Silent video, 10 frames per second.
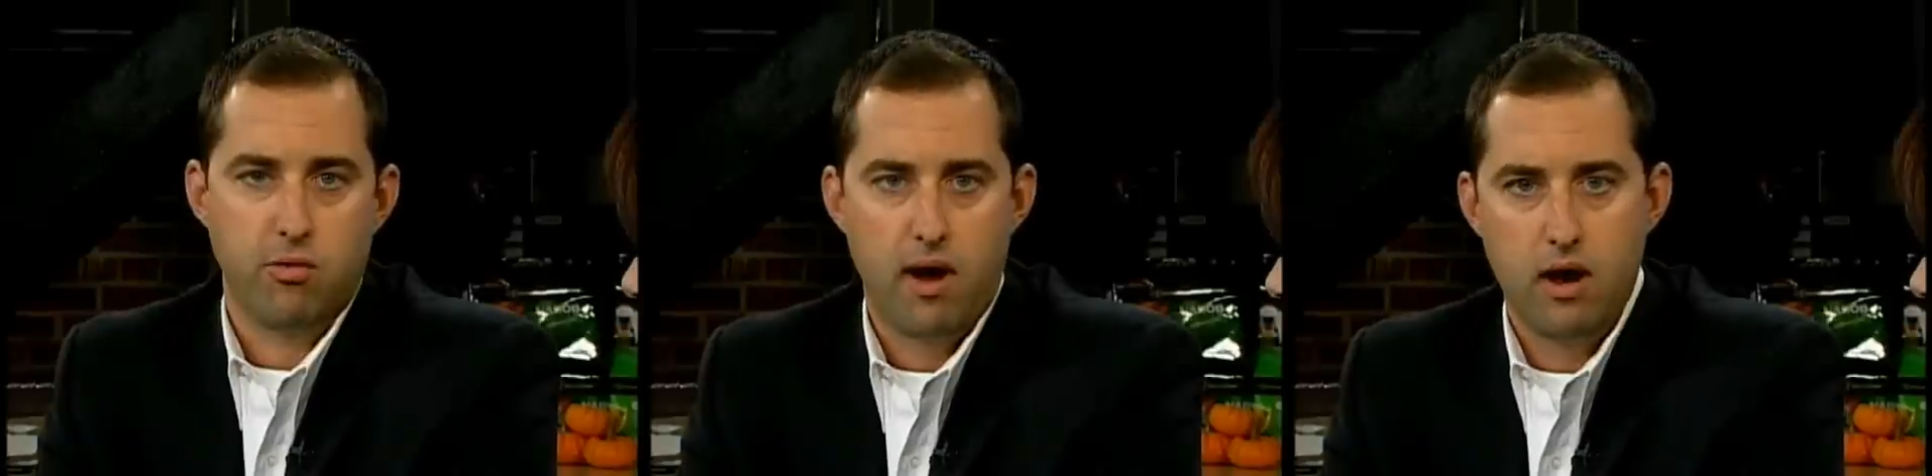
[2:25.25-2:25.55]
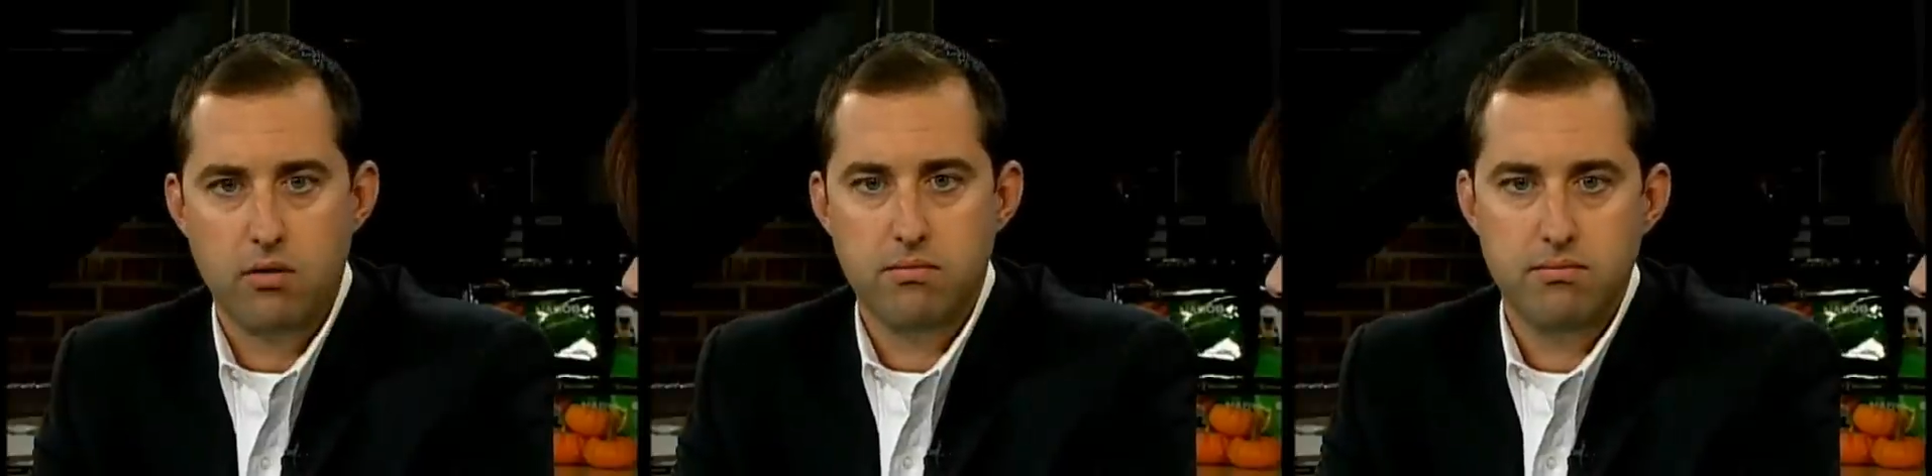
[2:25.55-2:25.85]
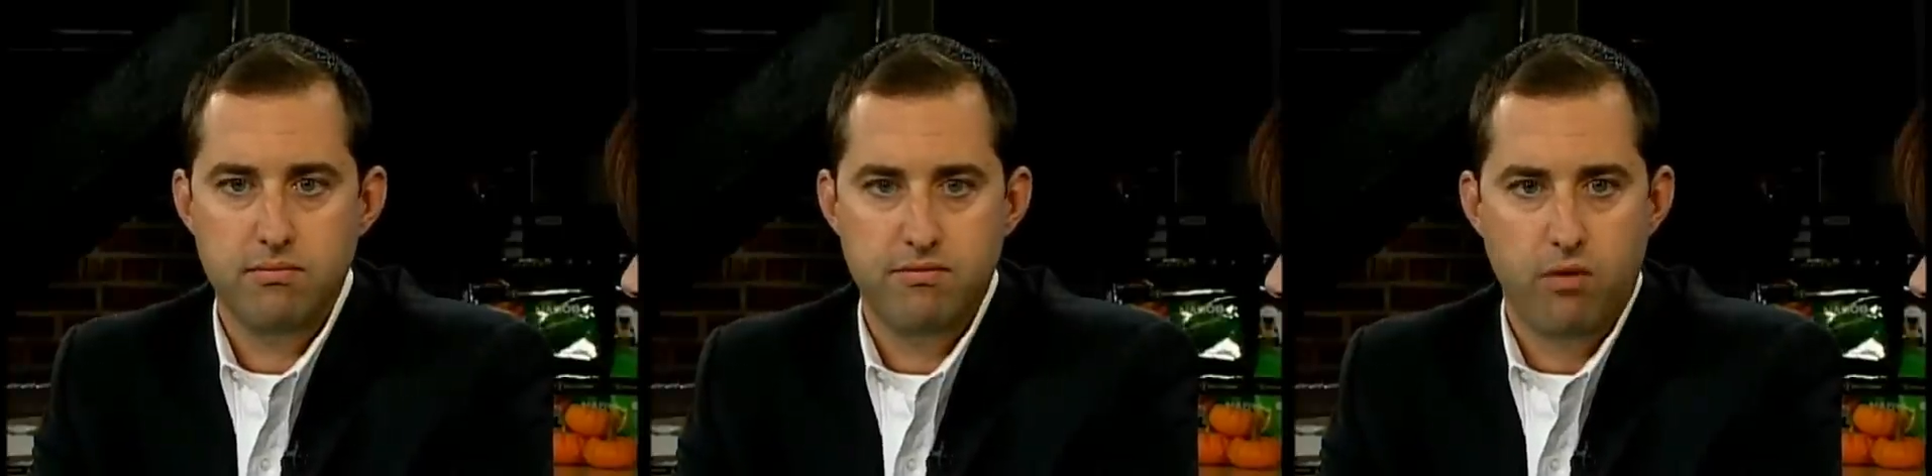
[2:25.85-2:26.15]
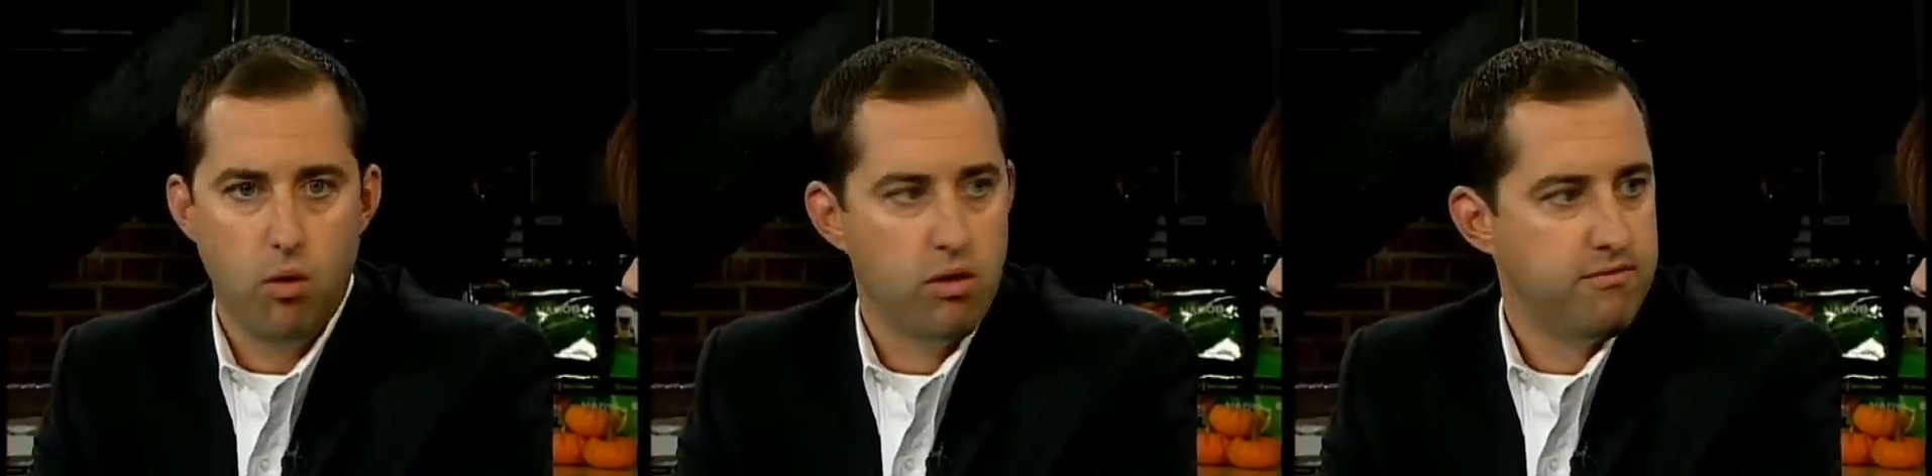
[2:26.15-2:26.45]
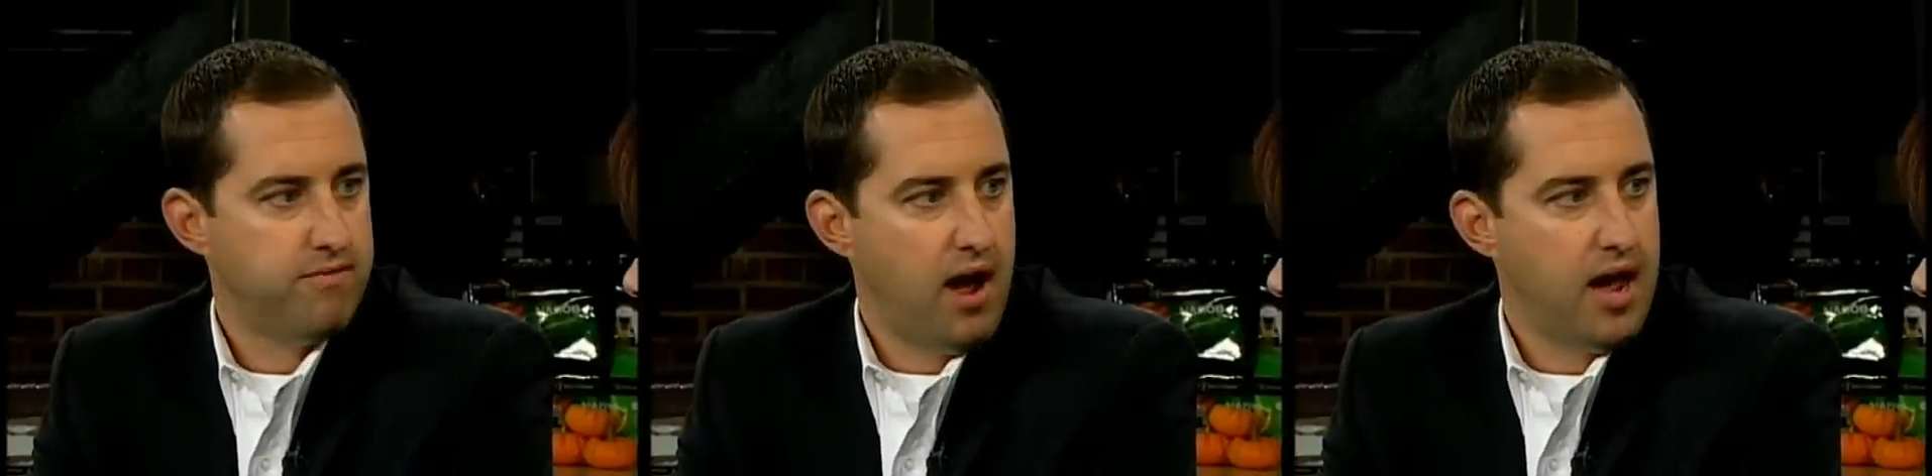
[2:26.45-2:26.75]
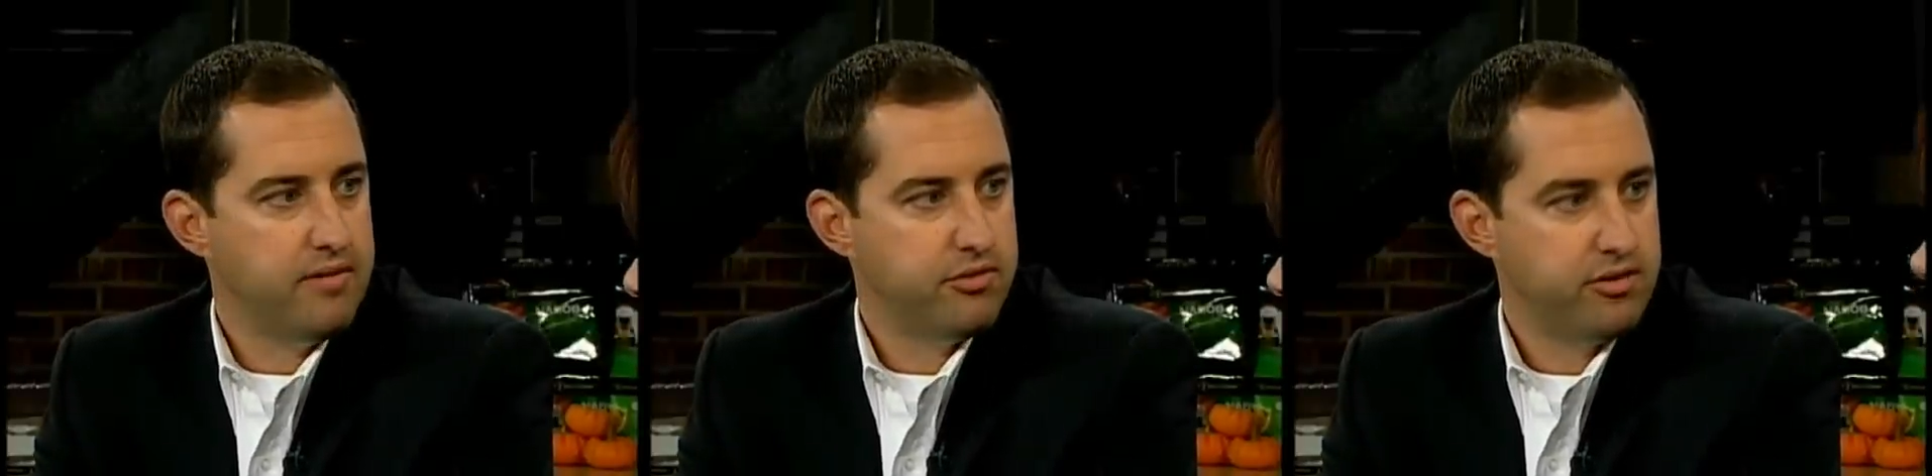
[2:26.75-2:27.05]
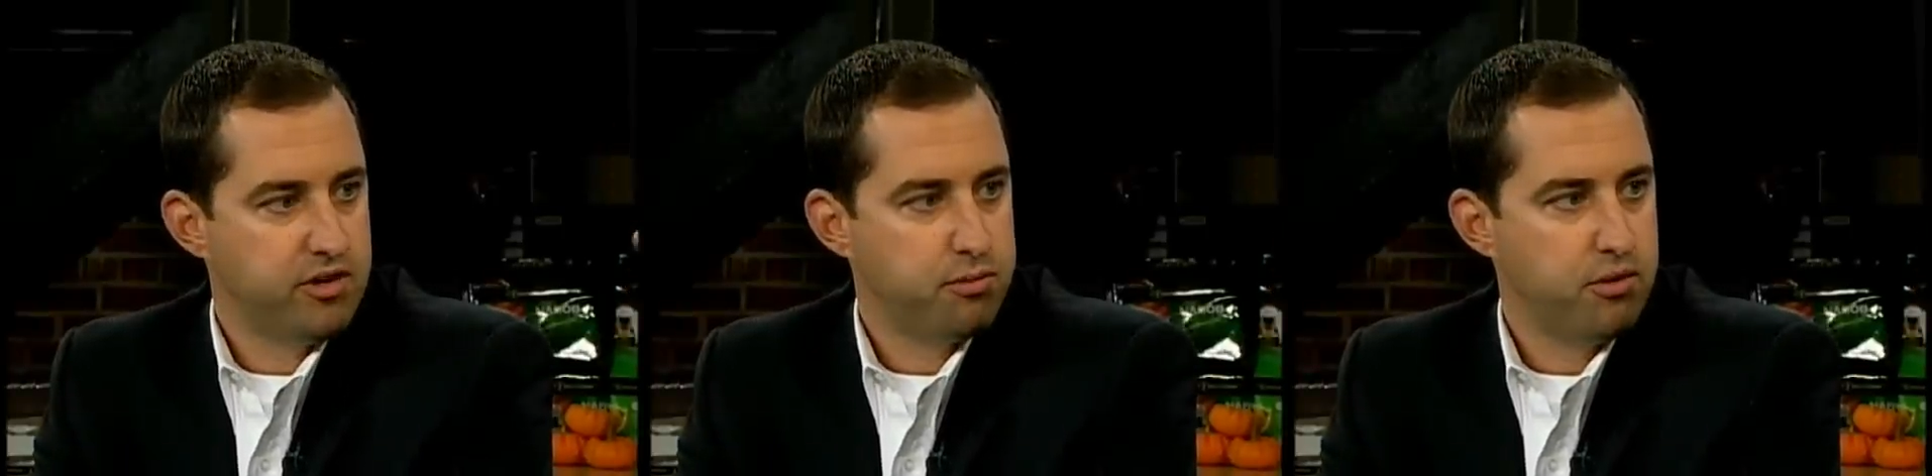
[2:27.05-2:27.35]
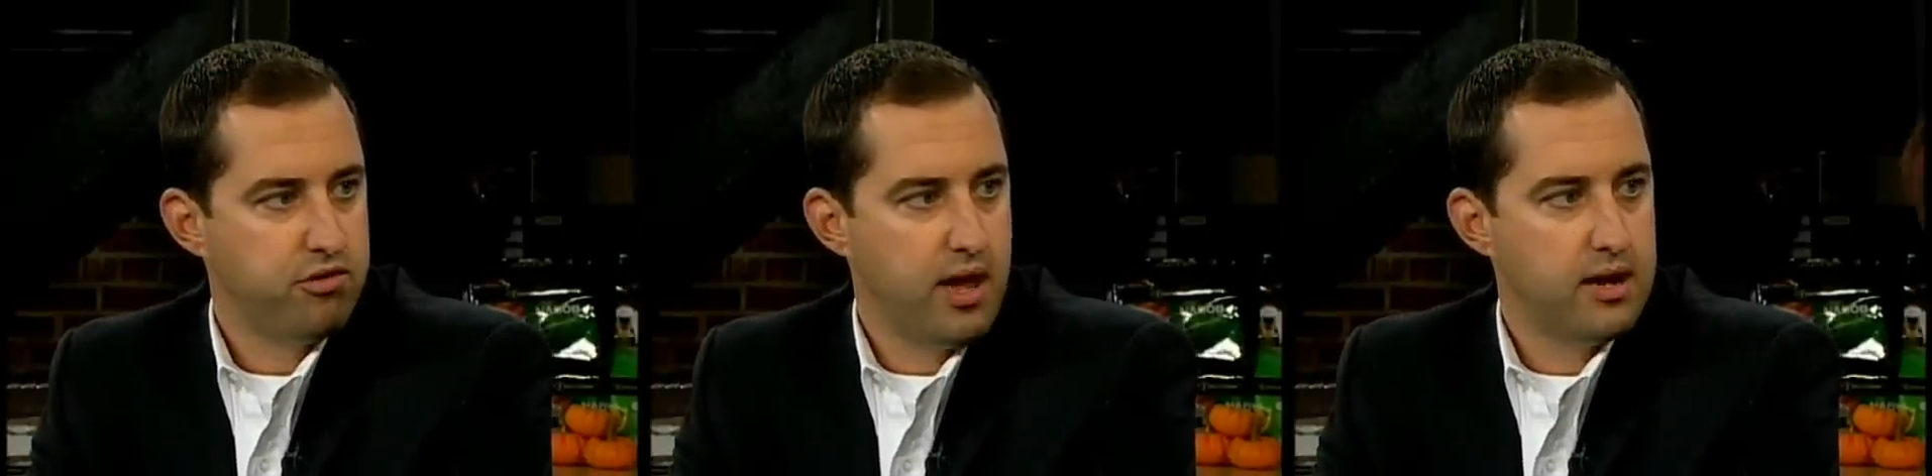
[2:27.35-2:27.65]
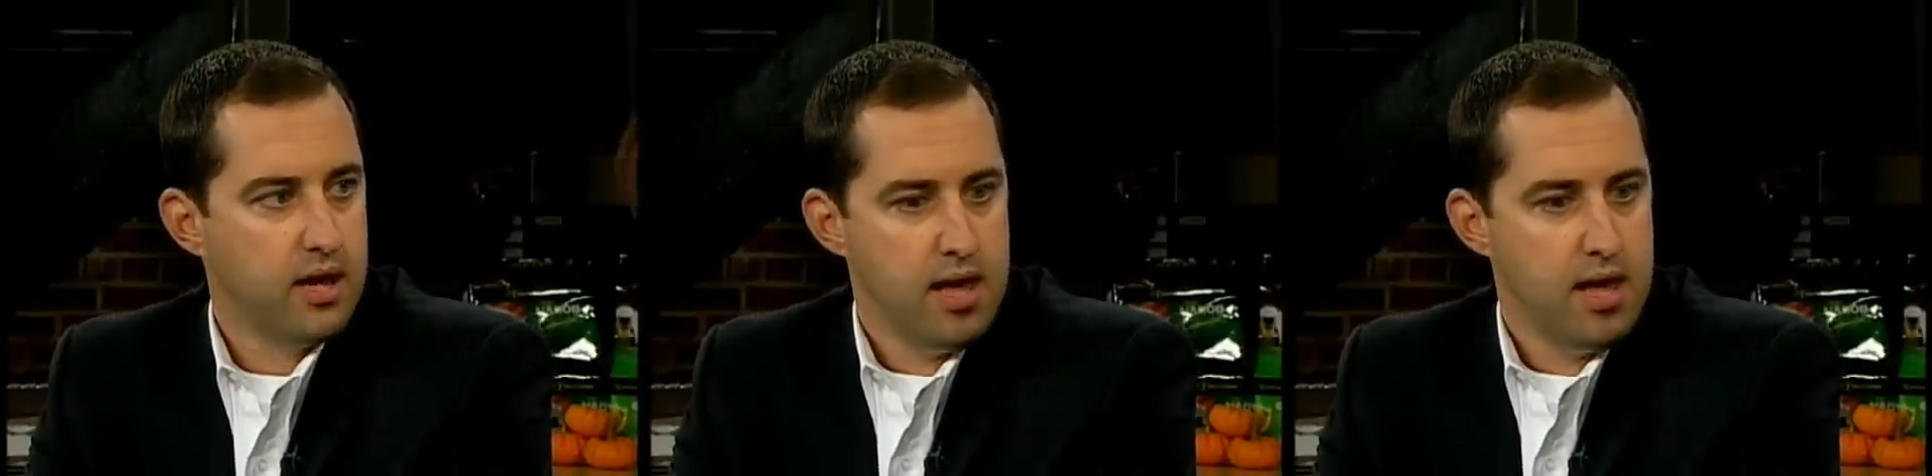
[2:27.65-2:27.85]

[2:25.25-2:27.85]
around 4, 5, 6%,